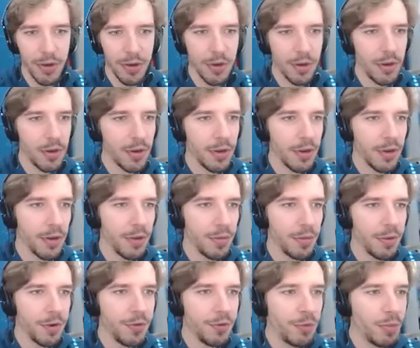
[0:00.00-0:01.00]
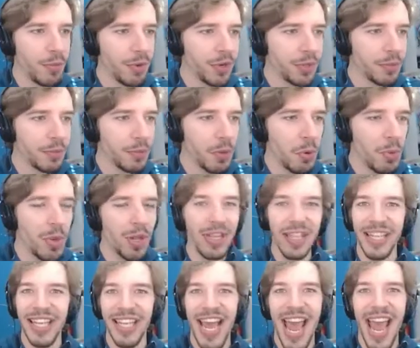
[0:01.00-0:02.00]
But if you bought it on mobile,
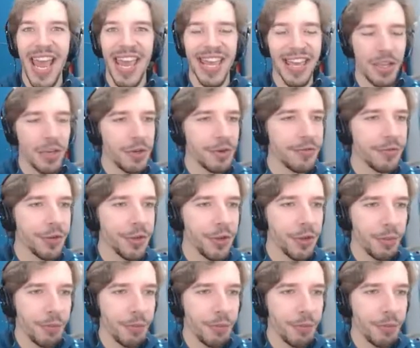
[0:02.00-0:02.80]
yay! Good for you.